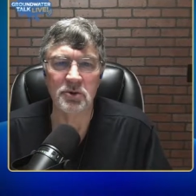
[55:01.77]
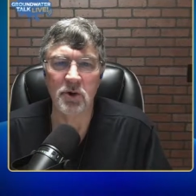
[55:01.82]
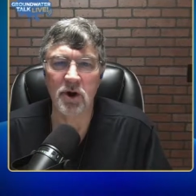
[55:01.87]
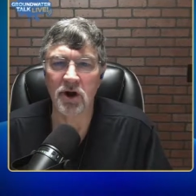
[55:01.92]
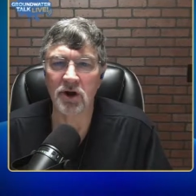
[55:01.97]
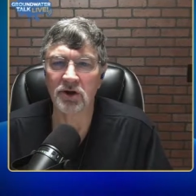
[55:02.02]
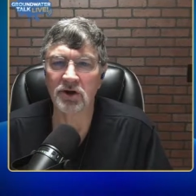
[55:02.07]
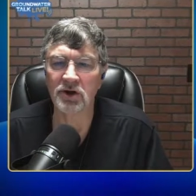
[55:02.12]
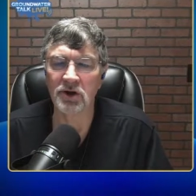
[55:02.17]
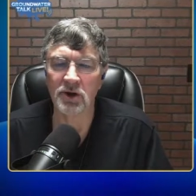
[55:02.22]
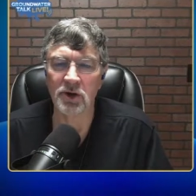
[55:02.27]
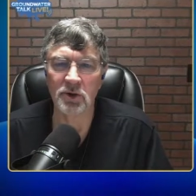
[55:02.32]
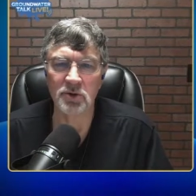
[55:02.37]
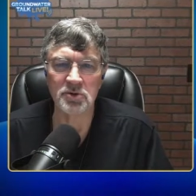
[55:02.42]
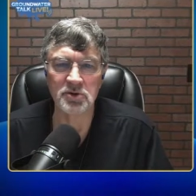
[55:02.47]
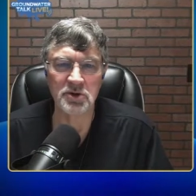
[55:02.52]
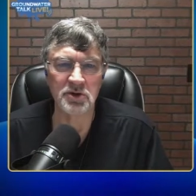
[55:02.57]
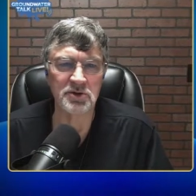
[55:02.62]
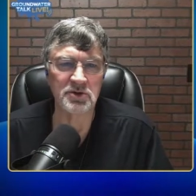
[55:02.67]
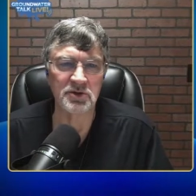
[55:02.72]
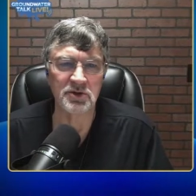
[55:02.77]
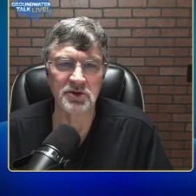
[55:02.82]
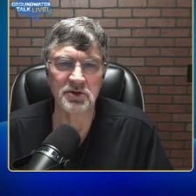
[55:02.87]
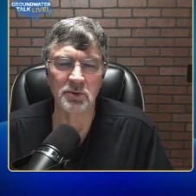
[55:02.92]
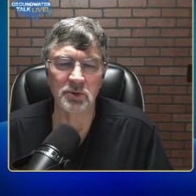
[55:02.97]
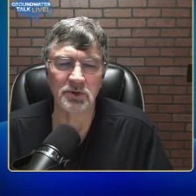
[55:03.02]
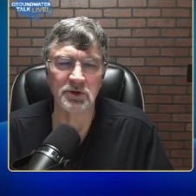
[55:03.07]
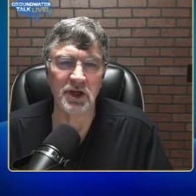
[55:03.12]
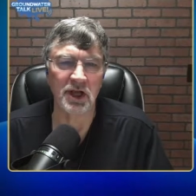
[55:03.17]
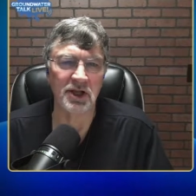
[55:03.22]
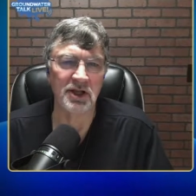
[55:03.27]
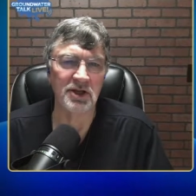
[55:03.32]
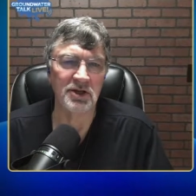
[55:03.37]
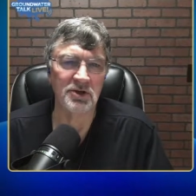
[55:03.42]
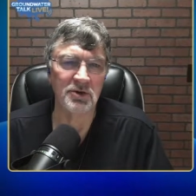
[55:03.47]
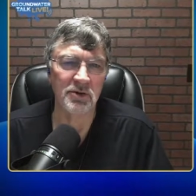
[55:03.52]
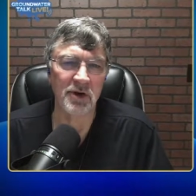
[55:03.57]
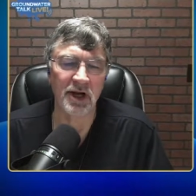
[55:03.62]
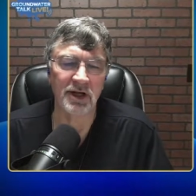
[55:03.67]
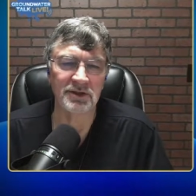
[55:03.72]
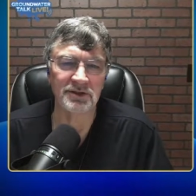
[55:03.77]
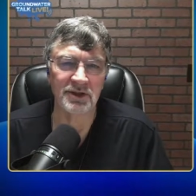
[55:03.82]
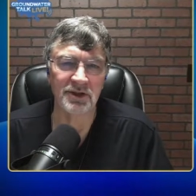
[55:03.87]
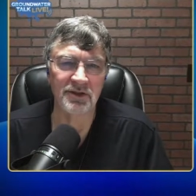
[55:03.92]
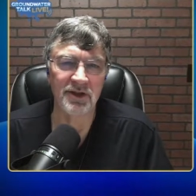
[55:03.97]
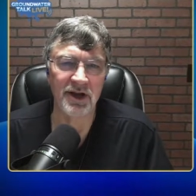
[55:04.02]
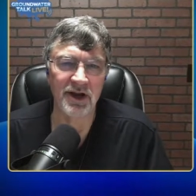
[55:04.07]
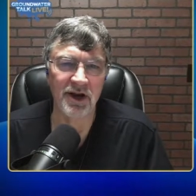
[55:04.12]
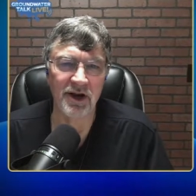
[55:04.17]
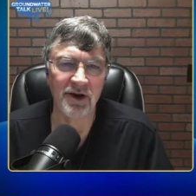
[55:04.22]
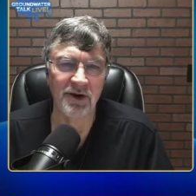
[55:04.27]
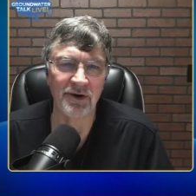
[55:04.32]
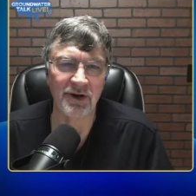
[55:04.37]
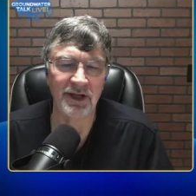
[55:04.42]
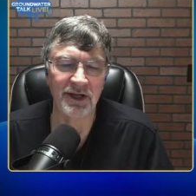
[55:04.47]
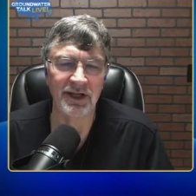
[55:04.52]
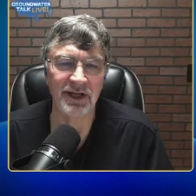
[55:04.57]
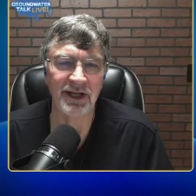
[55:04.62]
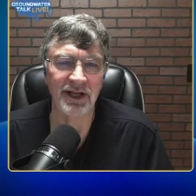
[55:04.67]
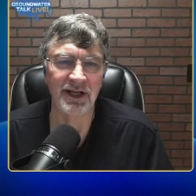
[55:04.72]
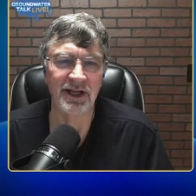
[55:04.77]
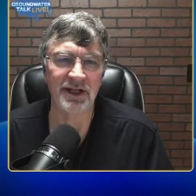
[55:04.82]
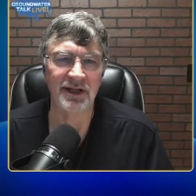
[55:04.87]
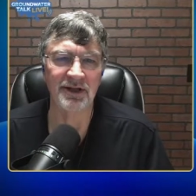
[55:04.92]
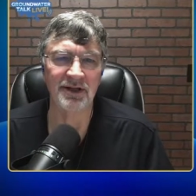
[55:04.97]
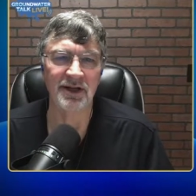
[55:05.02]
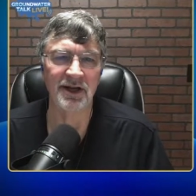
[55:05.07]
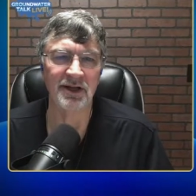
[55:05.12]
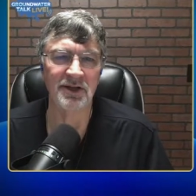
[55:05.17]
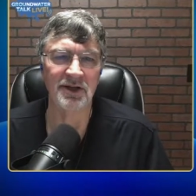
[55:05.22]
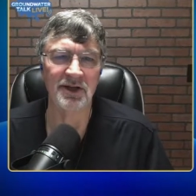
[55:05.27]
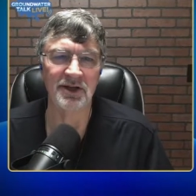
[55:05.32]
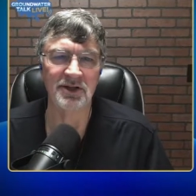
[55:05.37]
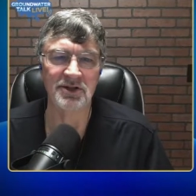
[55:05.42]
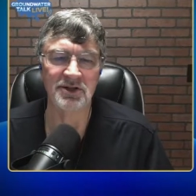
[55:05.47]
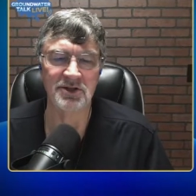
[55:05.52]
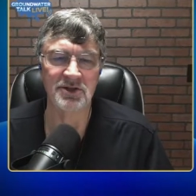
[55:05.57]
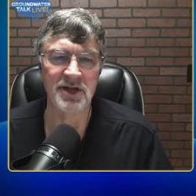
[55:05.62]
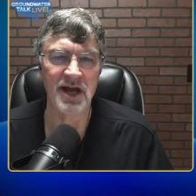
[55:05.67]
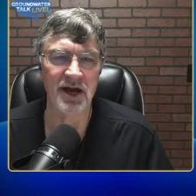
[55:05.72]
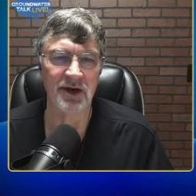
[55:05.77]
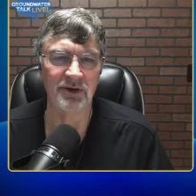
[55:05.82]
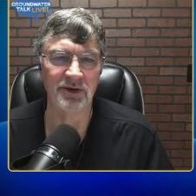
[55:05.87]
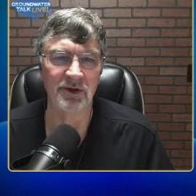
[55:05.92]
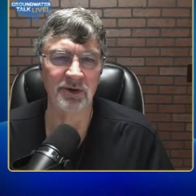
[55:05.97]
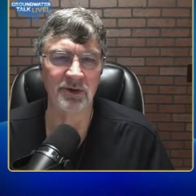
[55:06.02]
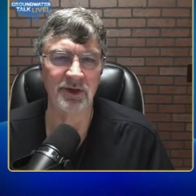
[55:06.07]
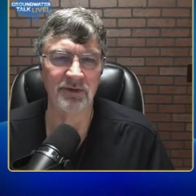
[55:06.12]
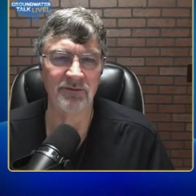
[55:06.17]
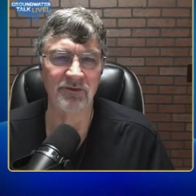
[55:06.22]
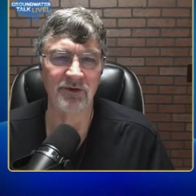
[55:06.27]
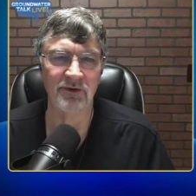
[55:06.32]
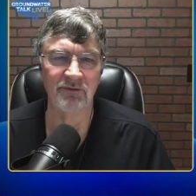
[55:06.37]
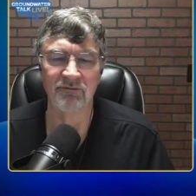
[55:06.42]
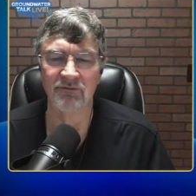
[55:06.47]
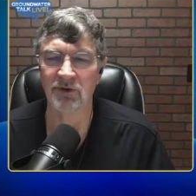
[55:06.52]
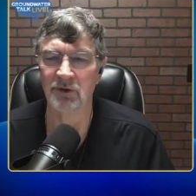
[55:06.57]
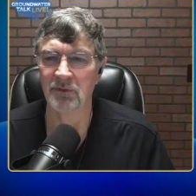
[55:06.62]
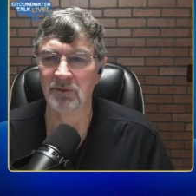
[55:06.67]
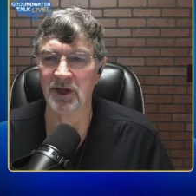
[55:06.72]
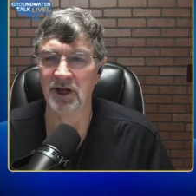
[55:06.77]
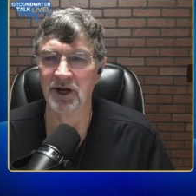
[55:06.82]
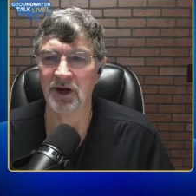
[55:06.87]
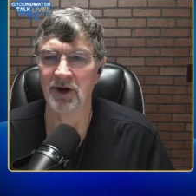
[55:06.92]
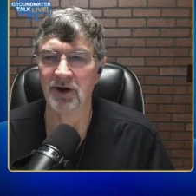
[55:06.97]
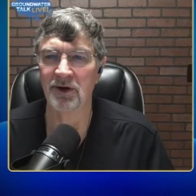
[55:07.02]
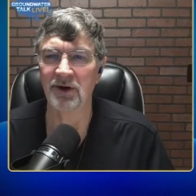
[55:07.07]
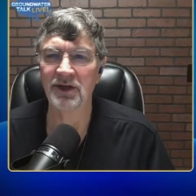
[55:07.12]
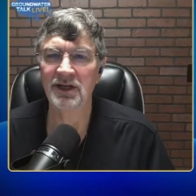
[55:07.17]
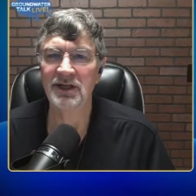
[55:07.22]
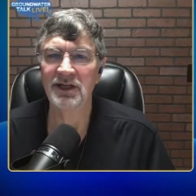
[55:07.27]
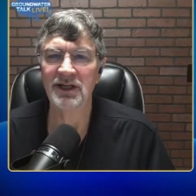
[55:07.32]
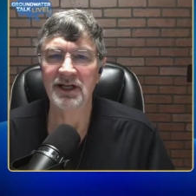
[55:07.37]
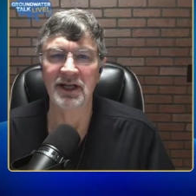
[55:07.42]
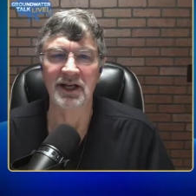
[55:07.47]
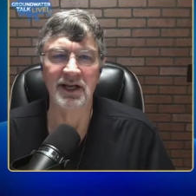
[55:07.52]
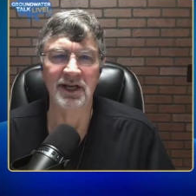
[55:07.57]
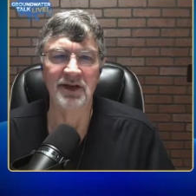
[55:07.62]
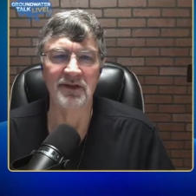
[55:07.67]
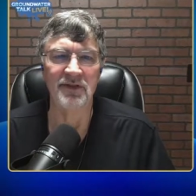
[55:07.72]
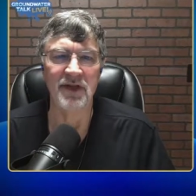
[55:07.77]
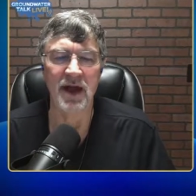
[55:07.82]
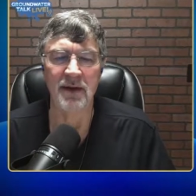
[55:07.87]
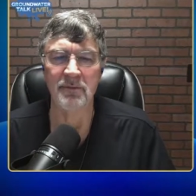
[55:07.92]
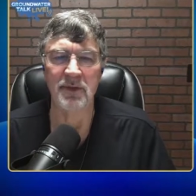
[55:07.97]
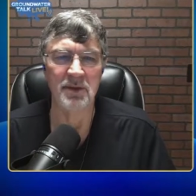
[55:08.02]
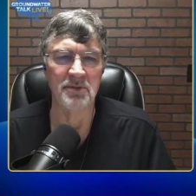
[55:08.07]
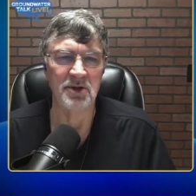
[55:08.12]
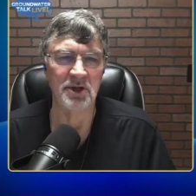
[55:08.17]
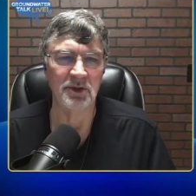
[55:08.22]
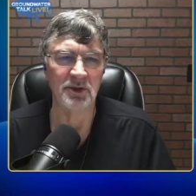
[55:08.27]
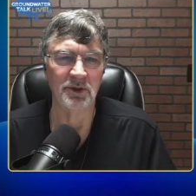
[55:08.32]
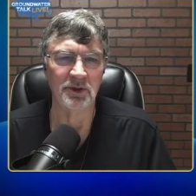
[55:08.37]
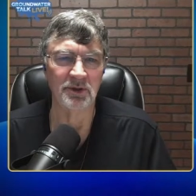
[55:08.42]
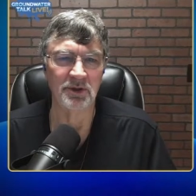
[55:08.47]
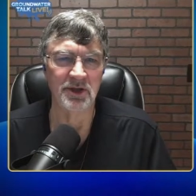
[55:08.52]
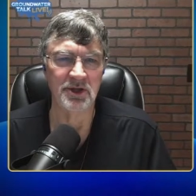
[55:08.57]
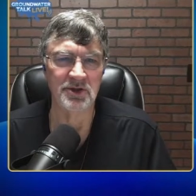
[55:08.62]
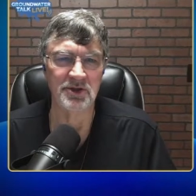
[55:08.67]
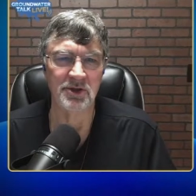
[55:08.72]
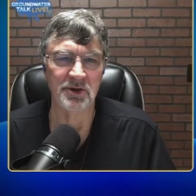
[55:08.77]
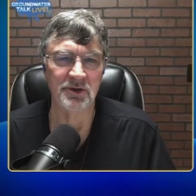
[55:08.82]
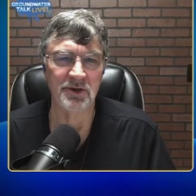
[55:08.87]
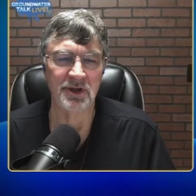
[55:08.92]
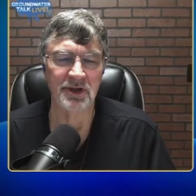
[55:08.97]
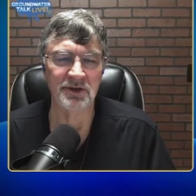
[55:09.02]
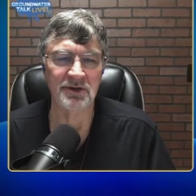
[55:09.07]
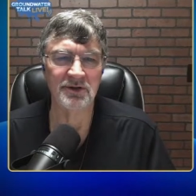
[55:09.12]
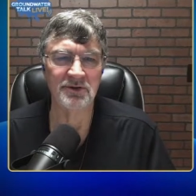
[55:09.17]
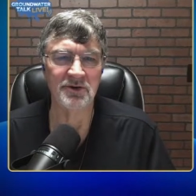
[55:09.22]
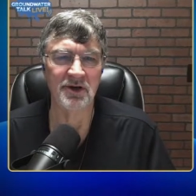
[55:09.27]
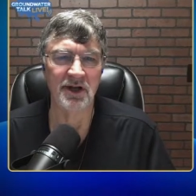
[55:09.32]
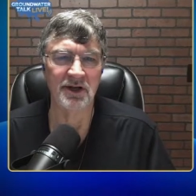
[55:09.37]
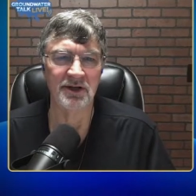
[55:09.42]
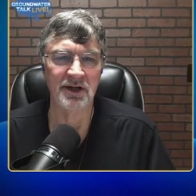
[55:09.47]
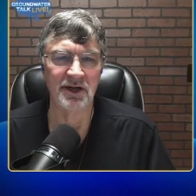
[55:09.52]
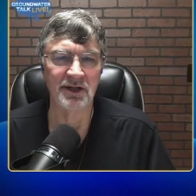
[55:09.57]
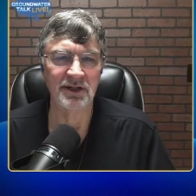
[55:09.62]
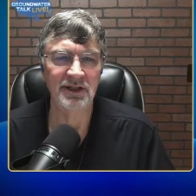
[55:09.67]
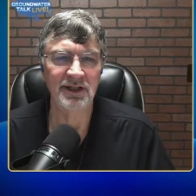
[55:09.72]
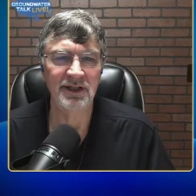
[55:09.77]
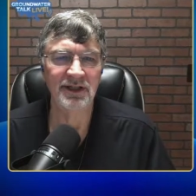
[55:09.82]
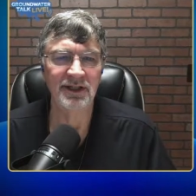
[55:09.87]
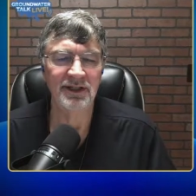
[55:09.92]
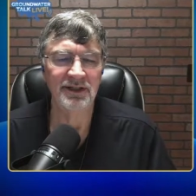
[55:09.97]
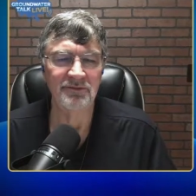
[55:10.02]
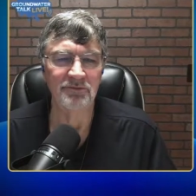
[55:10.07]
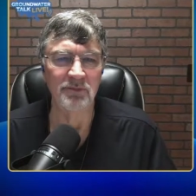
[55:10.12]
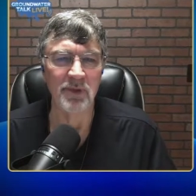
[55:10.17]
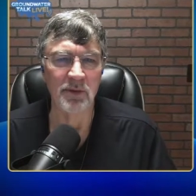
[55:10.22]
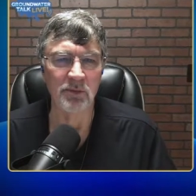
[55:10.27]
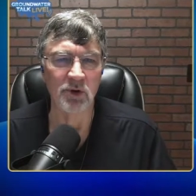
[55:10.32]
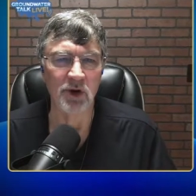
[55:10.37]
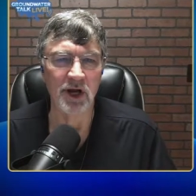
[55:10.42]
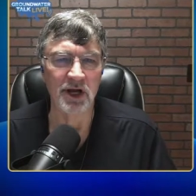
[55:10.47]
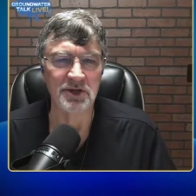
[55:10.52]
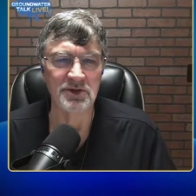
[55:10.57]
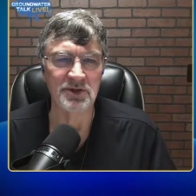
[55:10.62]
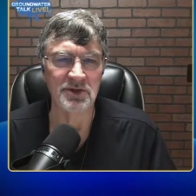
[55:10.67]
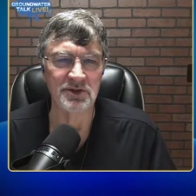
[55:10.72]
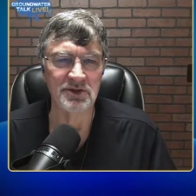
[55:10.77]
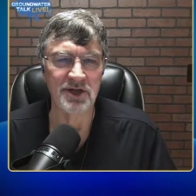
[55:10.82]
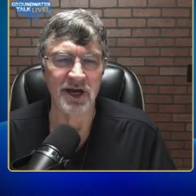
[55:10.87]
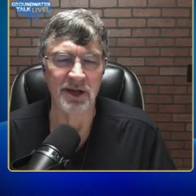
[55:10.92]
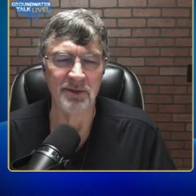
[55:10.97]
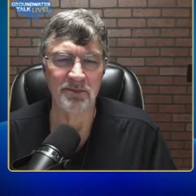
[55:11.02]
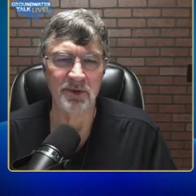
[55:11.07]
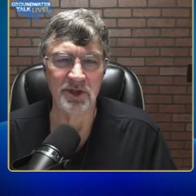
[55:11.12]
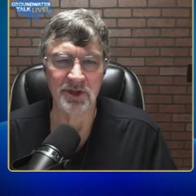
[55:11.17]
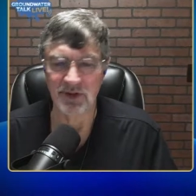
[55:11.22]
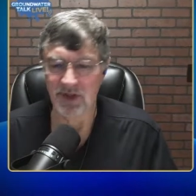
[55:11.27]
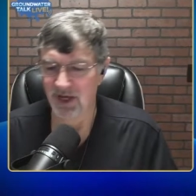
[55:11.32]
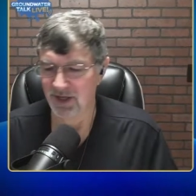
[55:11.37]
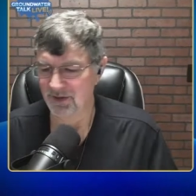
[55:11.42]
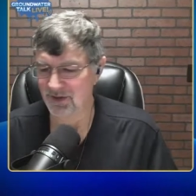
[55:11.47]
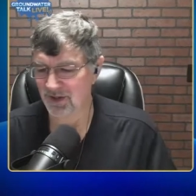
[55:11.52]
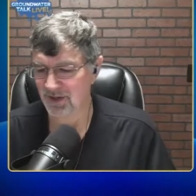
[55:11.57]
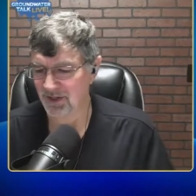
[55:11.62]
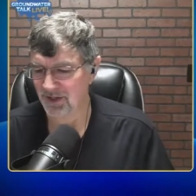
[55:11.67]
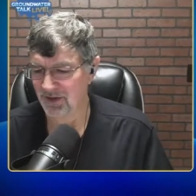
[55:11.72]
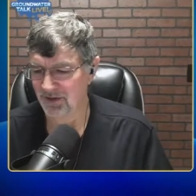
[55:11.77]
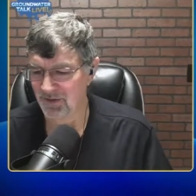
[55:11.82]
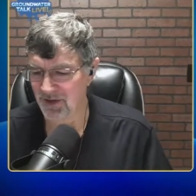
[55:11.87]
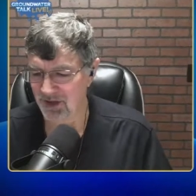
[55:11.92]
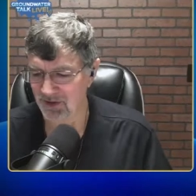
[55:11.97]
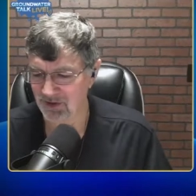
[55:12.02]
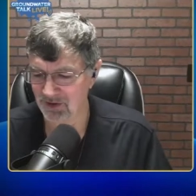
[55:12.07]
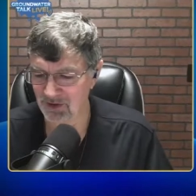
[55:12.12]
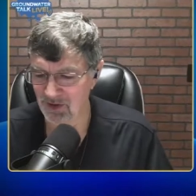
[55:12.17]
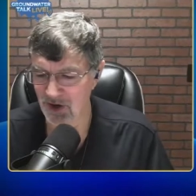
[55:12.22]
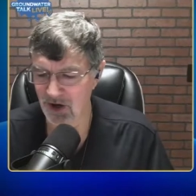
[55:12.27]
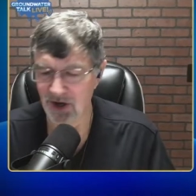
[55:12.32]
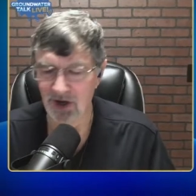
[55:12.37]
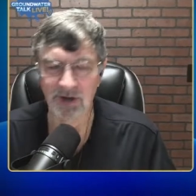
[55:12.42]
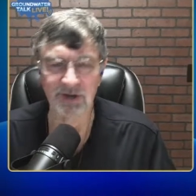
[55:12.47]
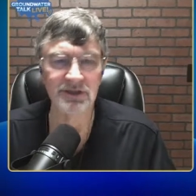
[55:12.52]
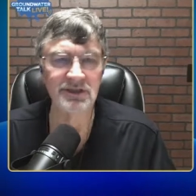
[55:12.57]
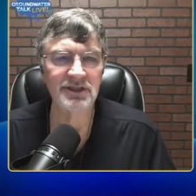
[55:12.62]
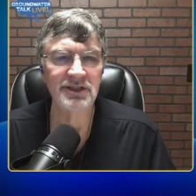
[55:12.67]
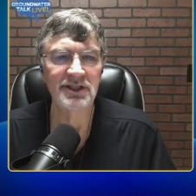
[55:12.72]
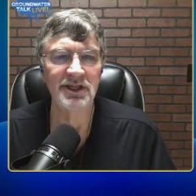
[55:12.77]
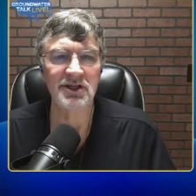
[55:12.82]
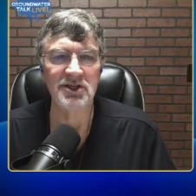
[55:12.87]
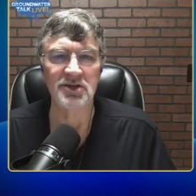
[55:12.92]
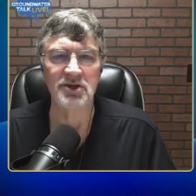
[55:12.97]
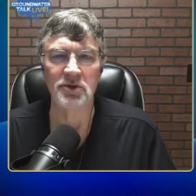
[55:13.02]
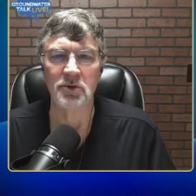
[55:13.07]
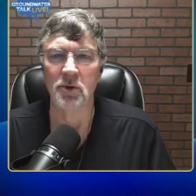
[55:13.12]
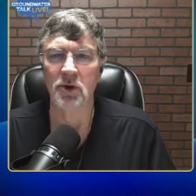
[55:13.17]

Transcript: into QR codes, this will take you directly there, and you can just download it from there, and that may be a little easier than trying to memorize and type in that long